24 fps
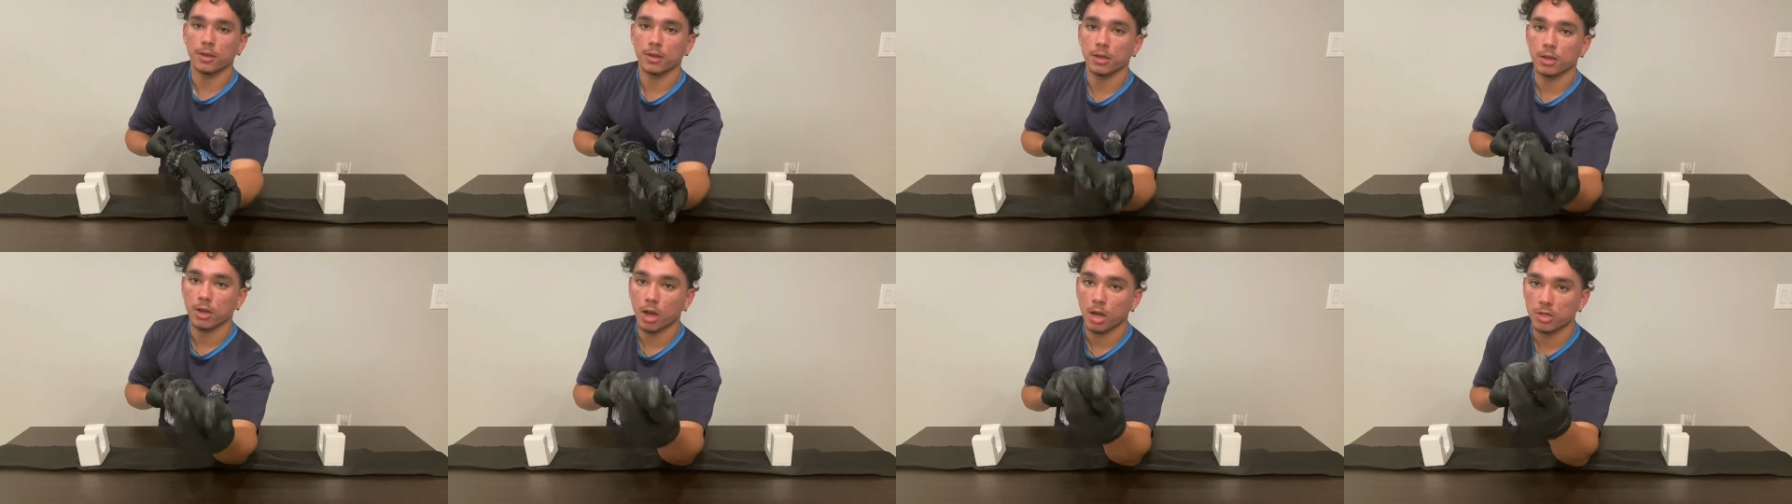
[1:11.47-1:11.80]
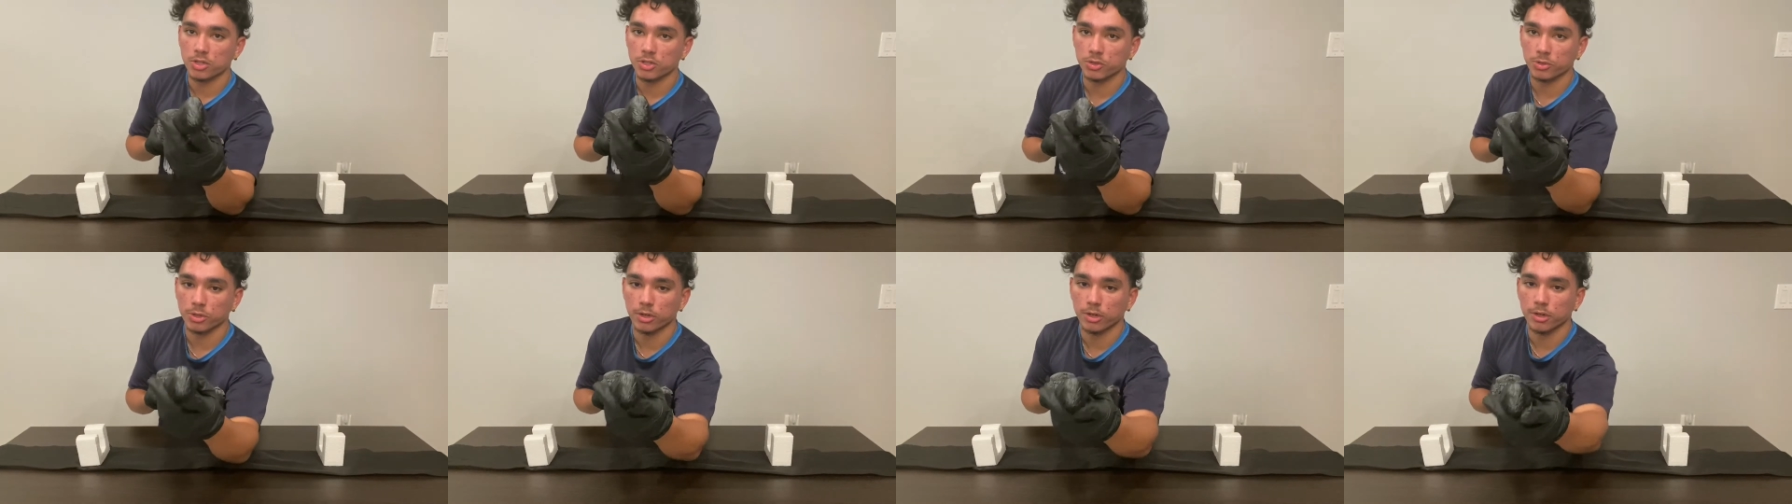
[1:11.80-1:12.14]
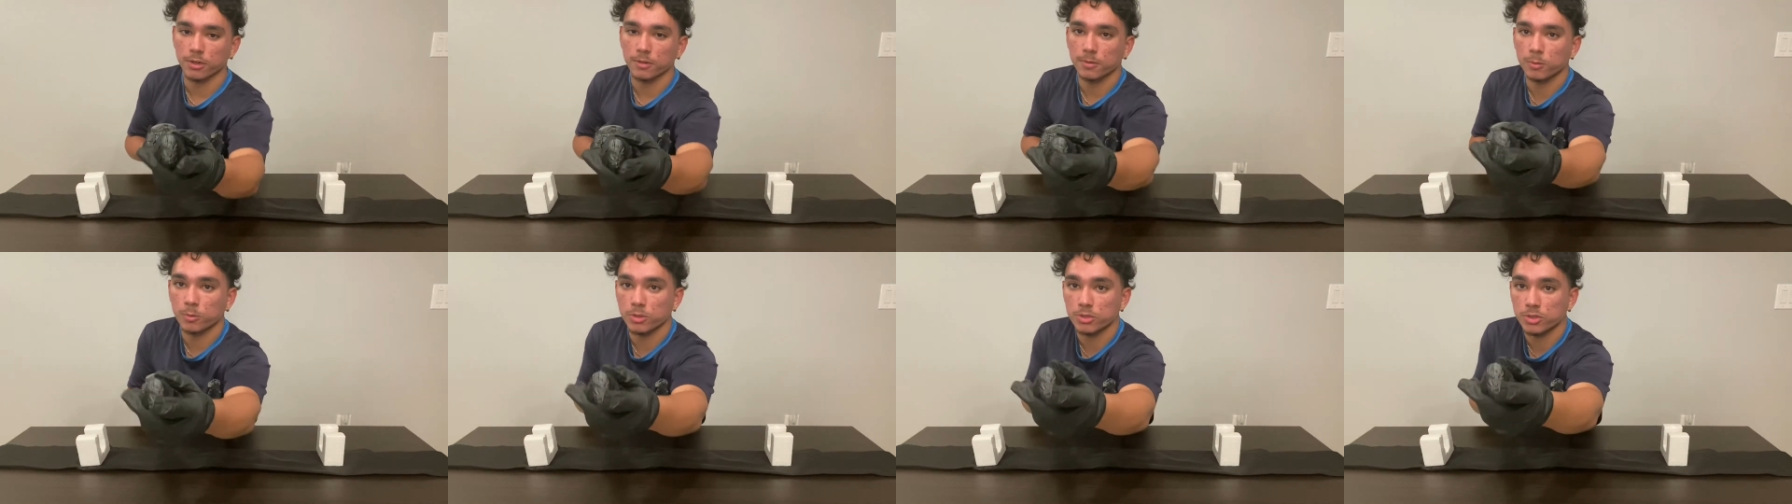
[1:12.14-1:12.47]

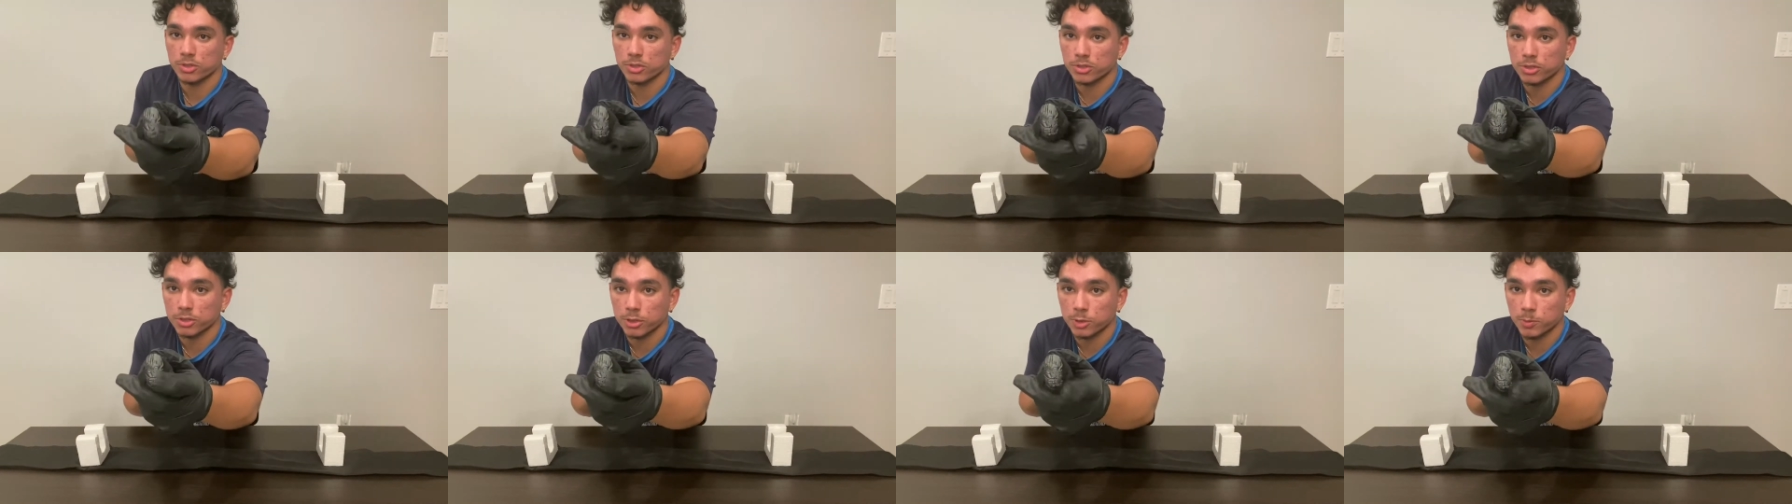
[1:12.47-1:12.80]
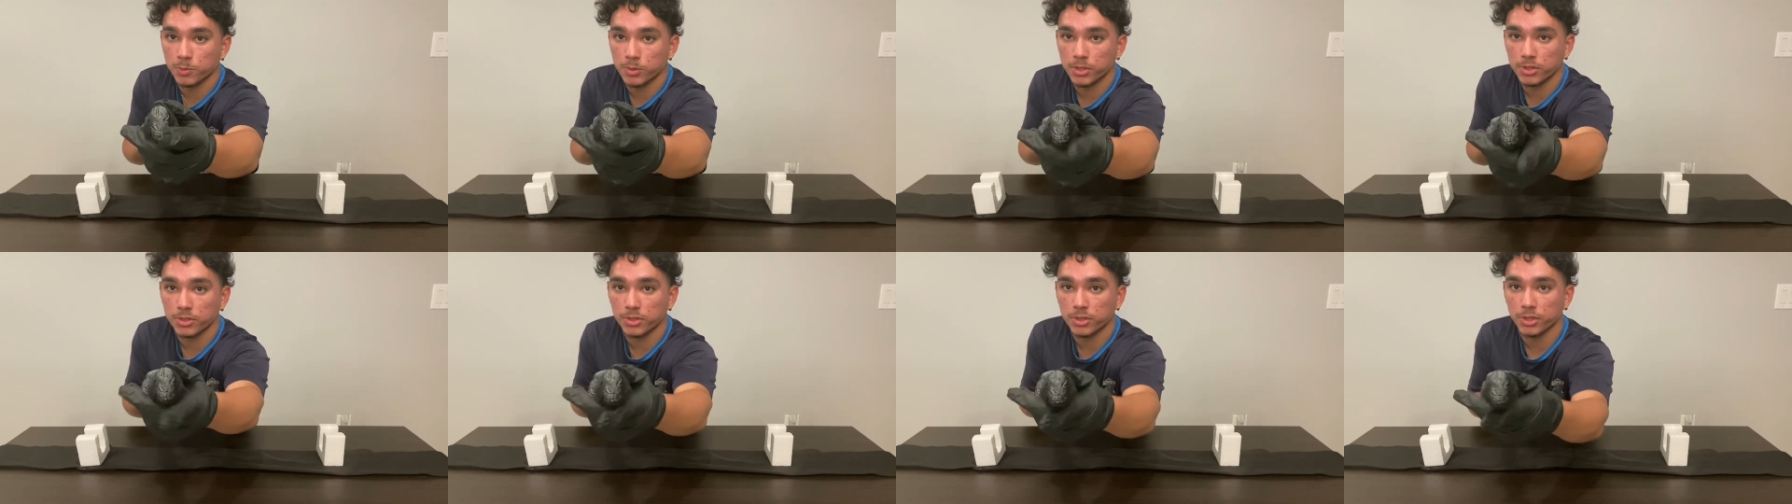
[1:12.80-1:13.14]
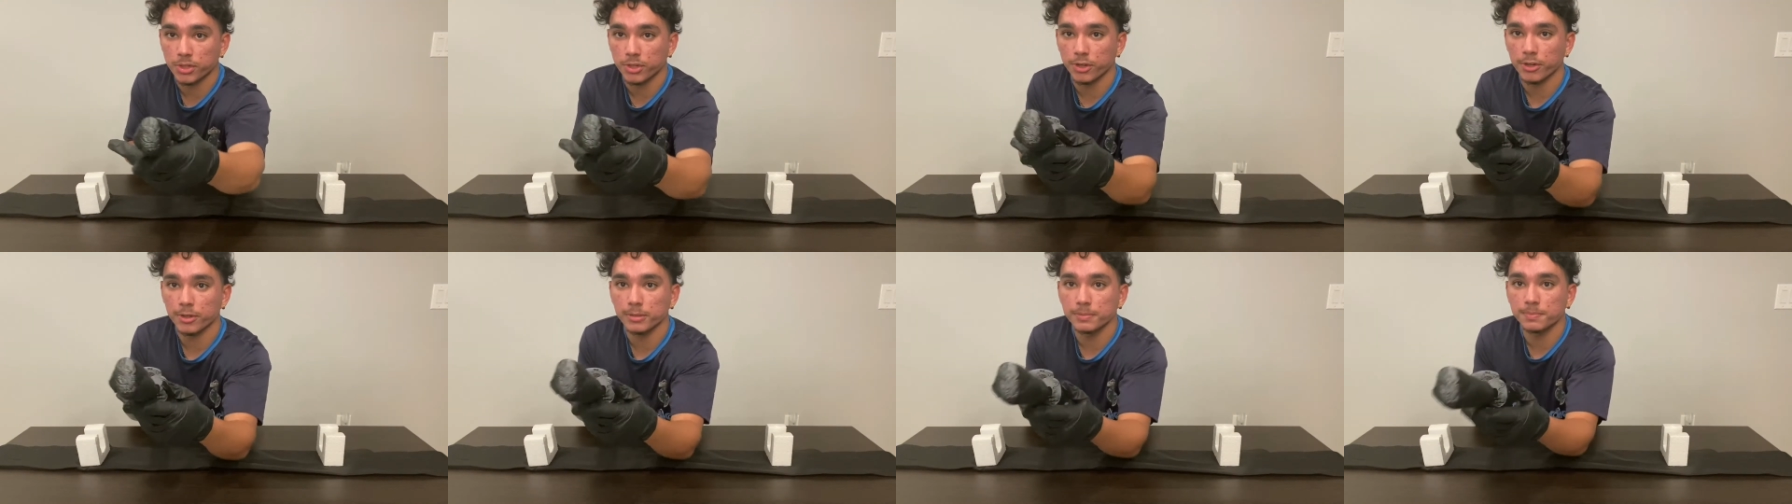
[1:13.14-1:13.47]
kashira, which is this piece
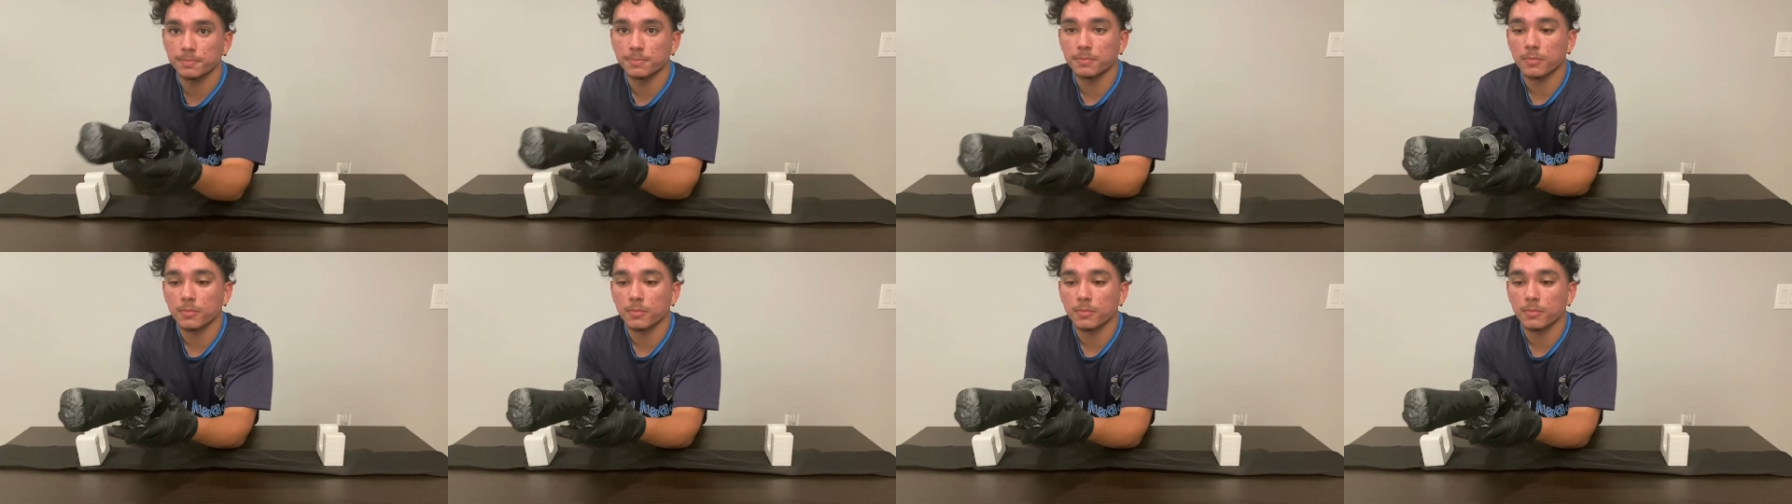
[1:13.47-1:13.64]
here,